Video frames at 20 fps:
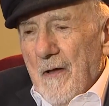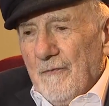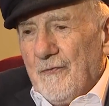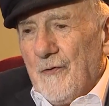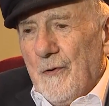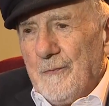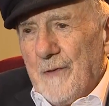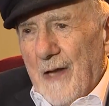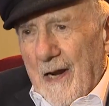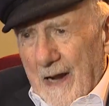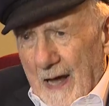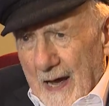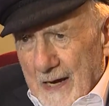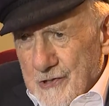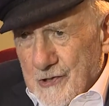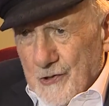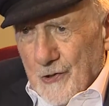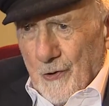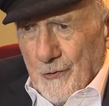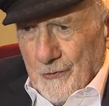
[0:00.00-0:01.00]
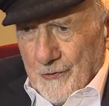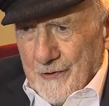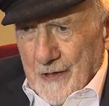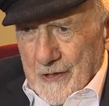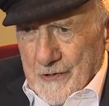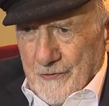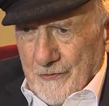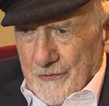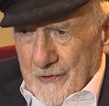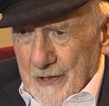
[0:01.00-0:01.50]
from the last
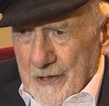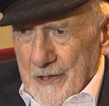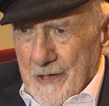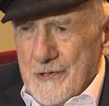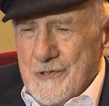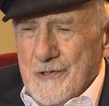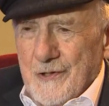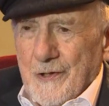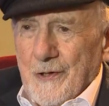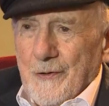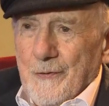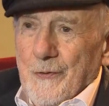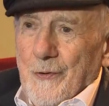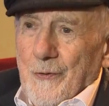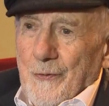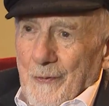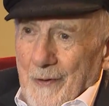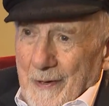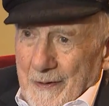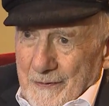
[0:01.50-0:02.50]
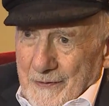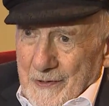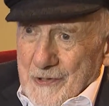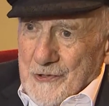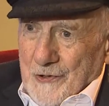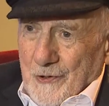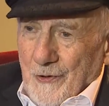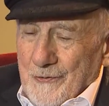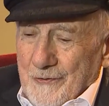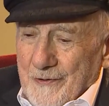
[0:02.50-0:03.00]
Congress 3 years ago and
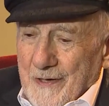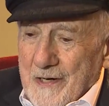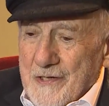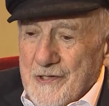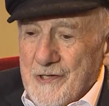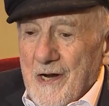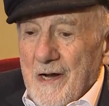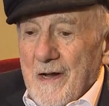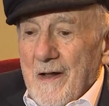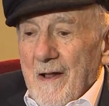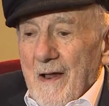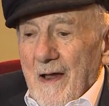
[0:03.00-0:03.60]
this Congress?